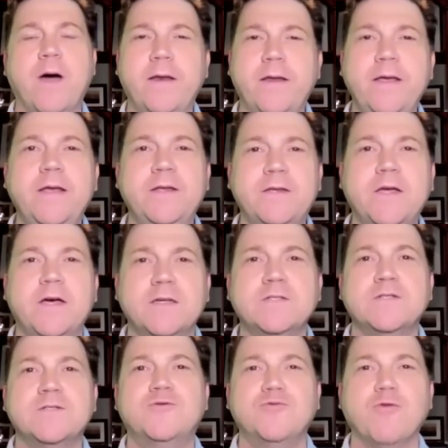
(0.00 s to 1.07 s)
But it
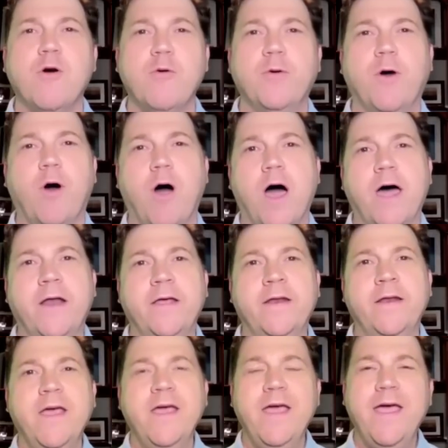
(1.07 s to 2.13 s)
does drone on.
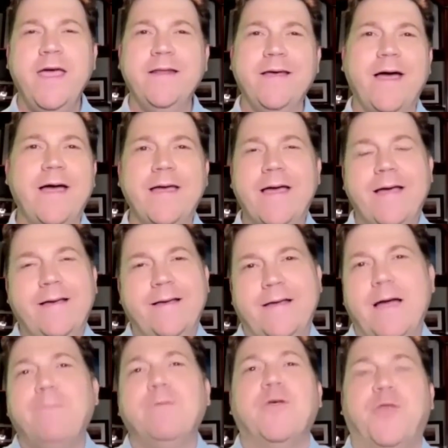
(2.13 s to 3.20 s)
And a
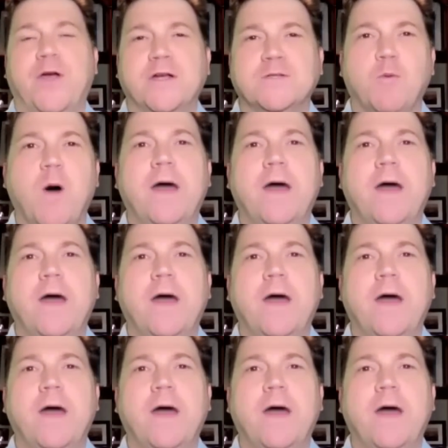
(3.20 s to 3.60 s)
couple of things.